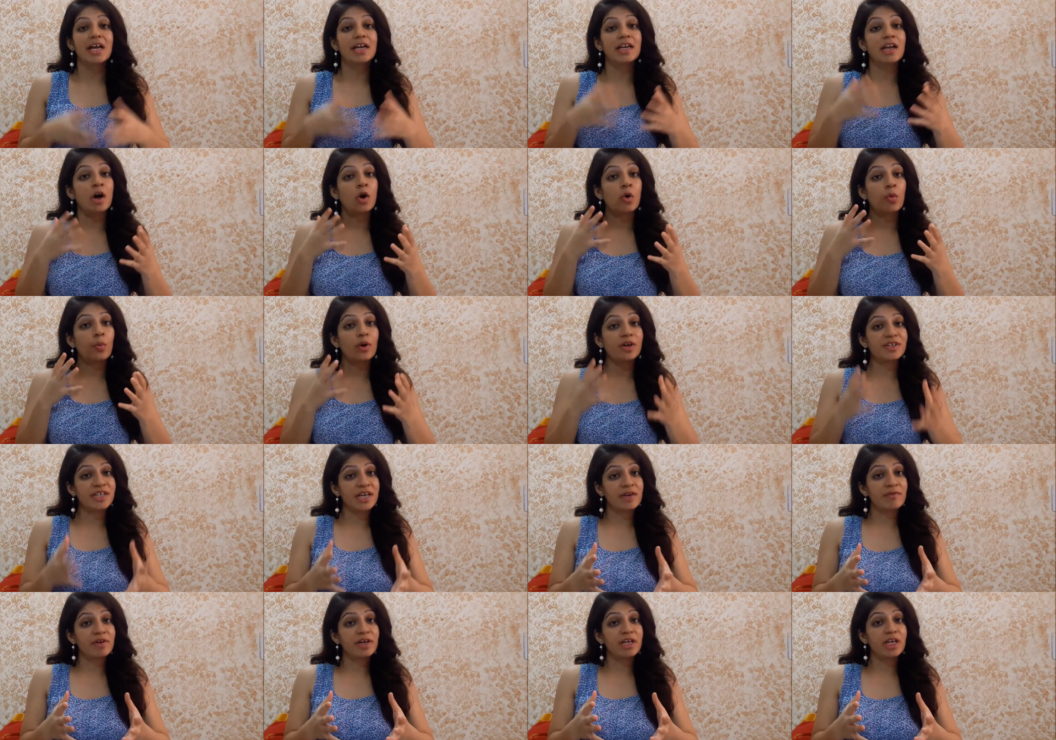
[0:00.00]
Now
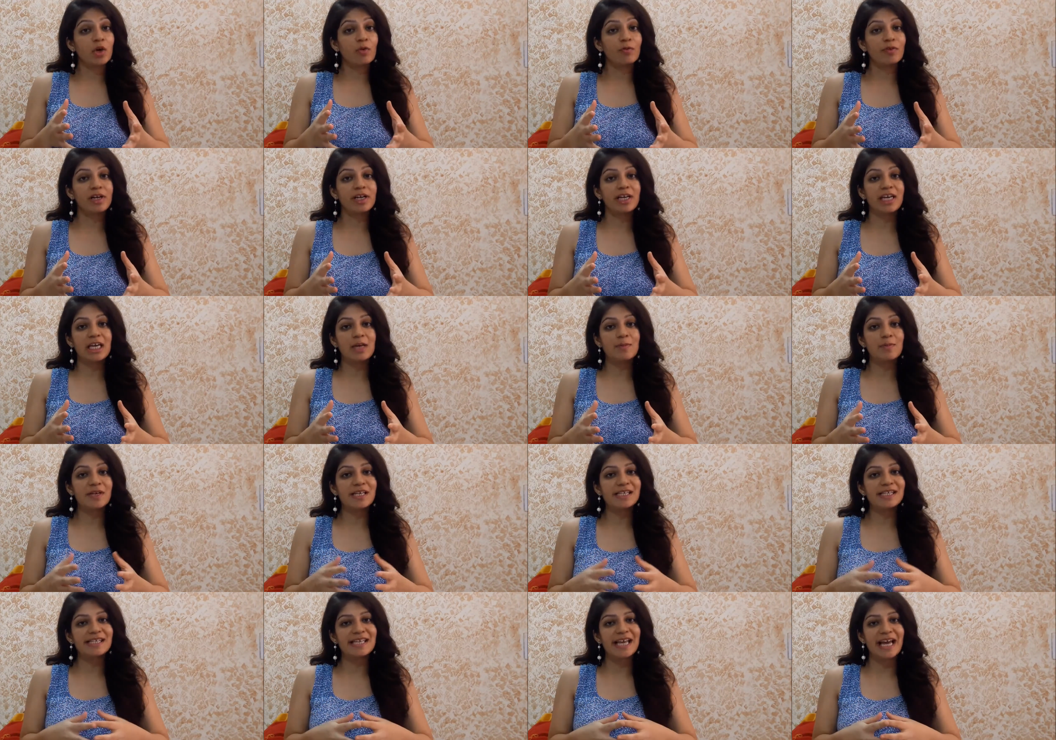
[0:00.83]
whatever you will
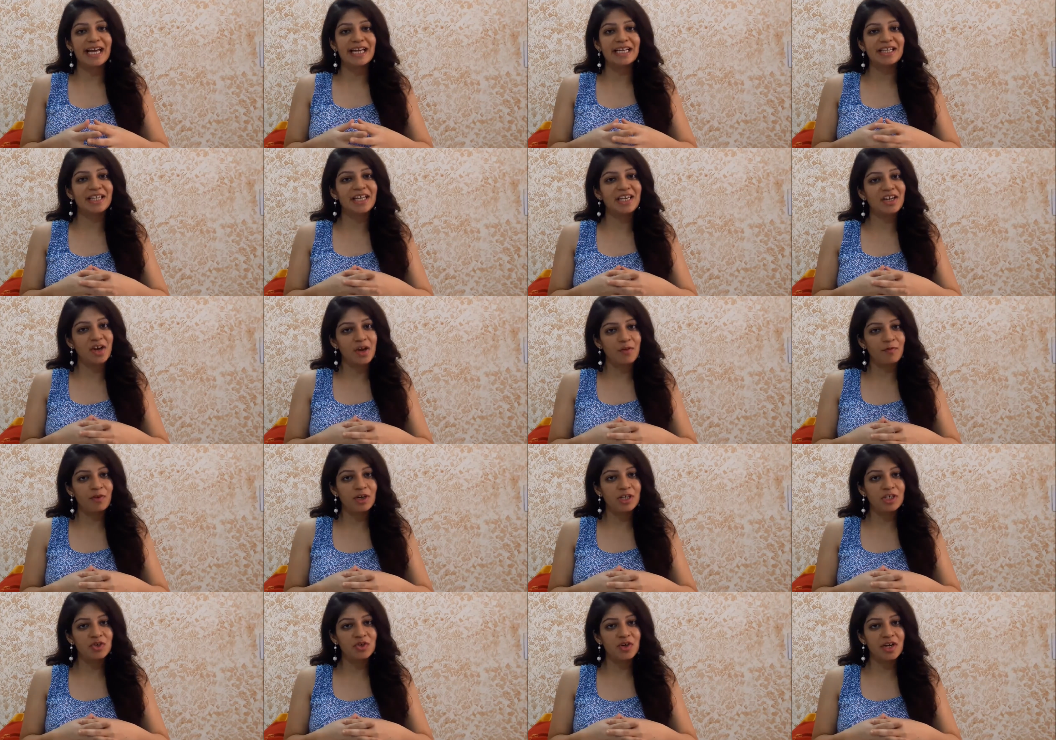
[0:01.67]
keep inside the
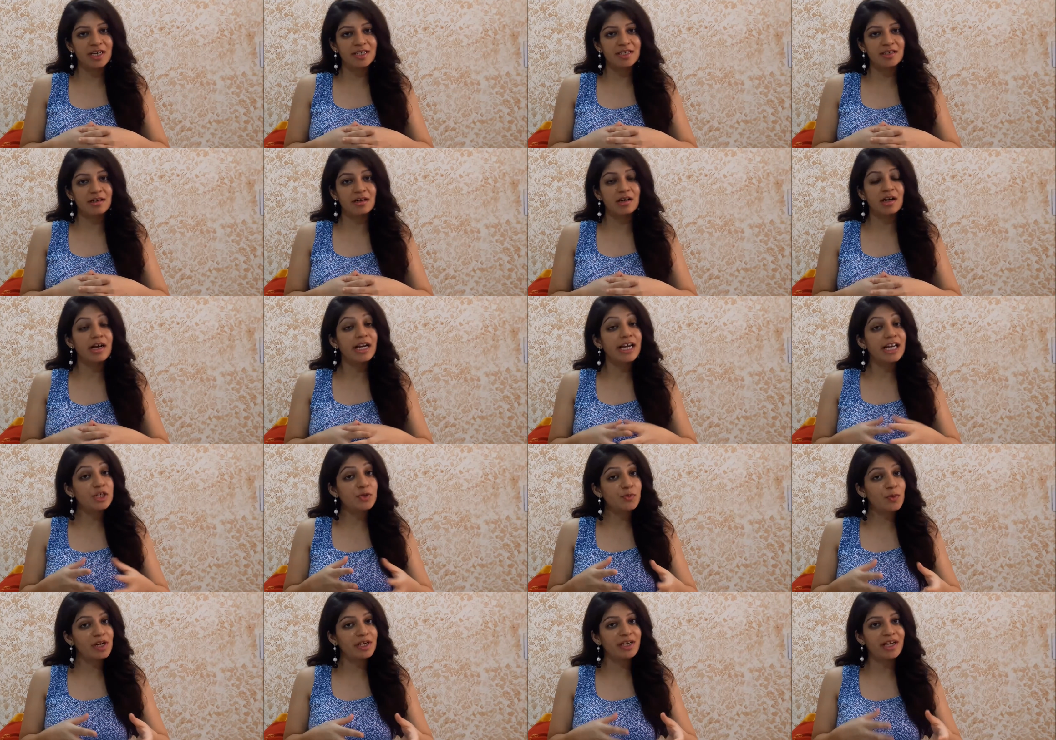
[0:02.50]
refrigerator,
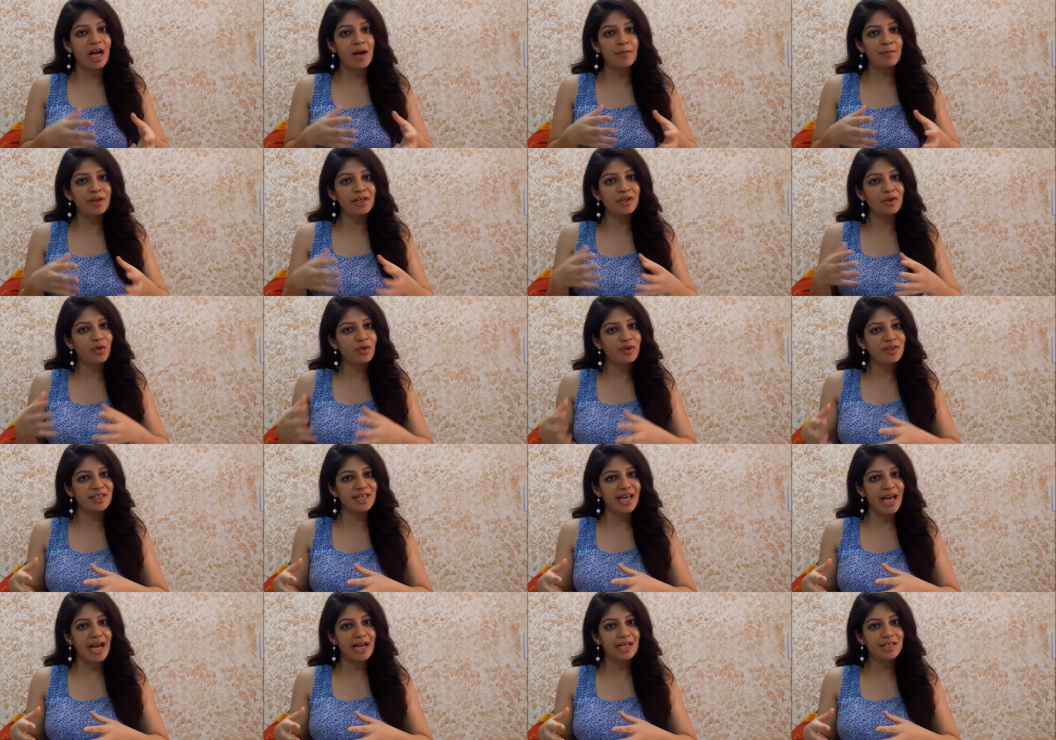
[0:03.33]
it will come in
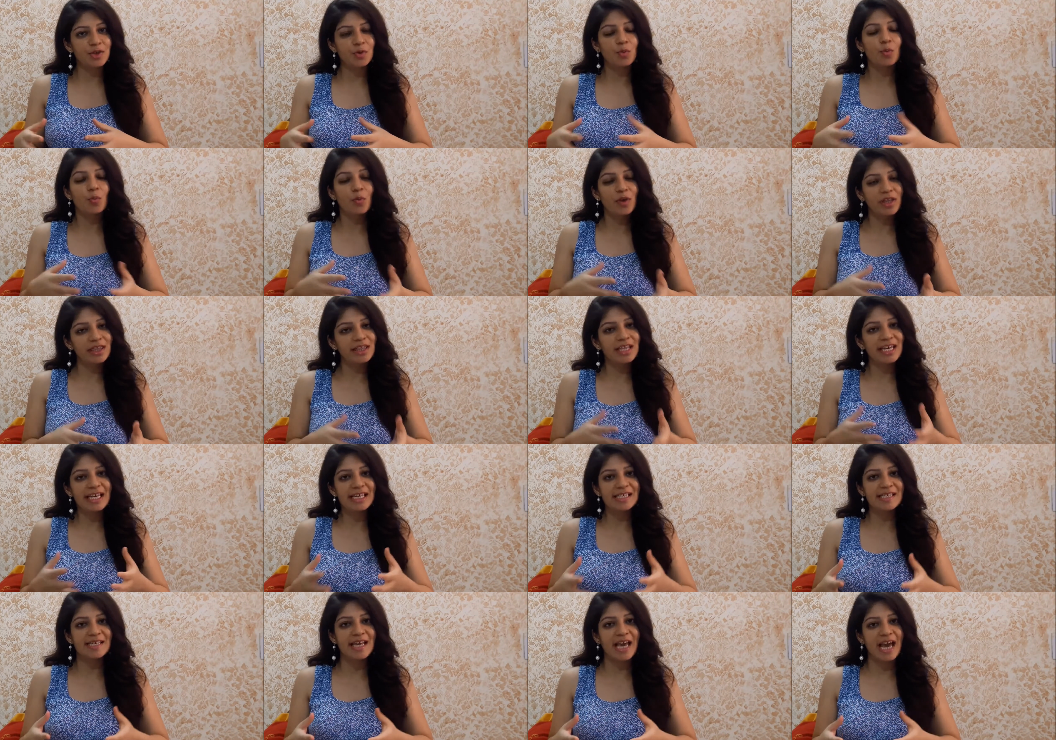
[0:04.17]
contact with
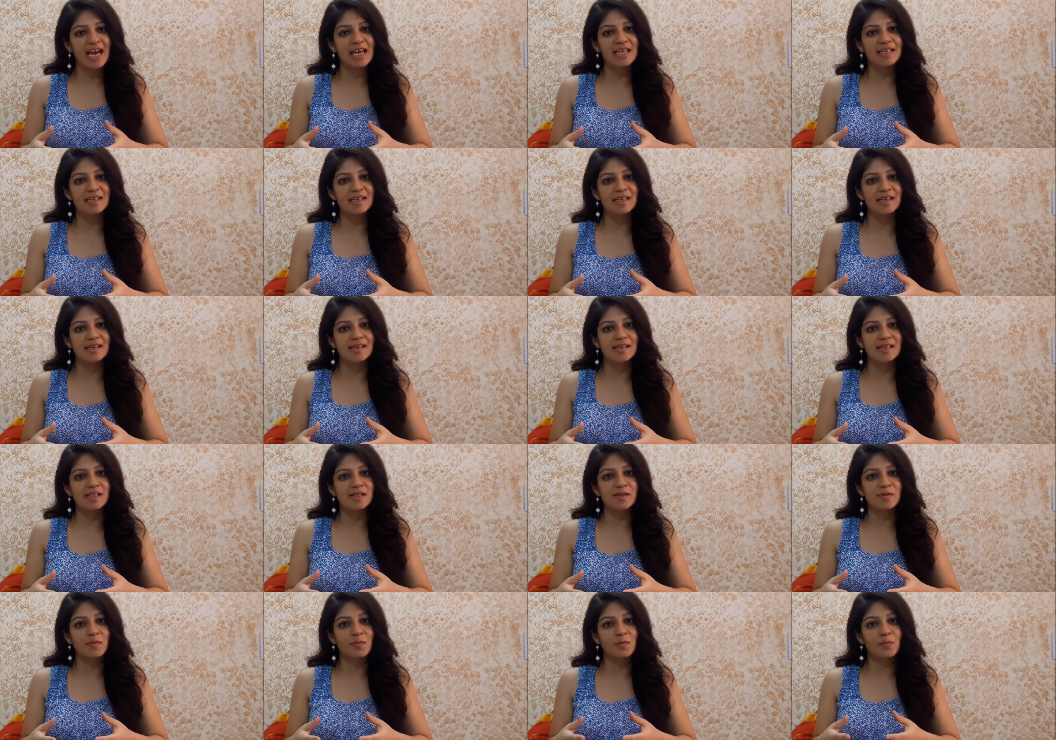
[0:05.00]
these gases